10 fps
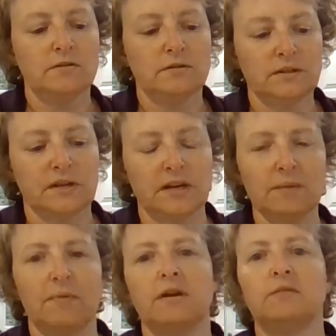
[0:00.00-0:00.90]
Does
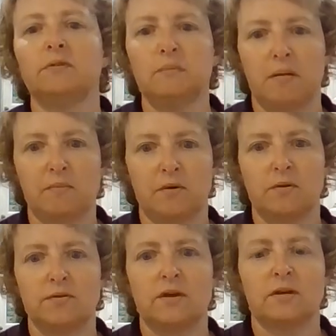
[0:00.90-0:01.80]
anybody remember
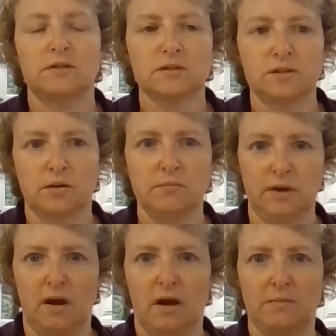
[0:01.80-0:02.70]
that
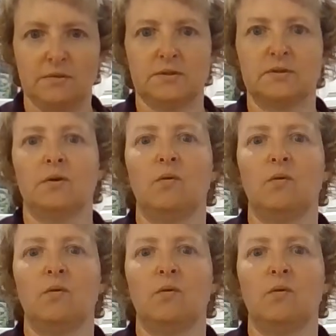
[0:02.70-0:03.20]
sometimes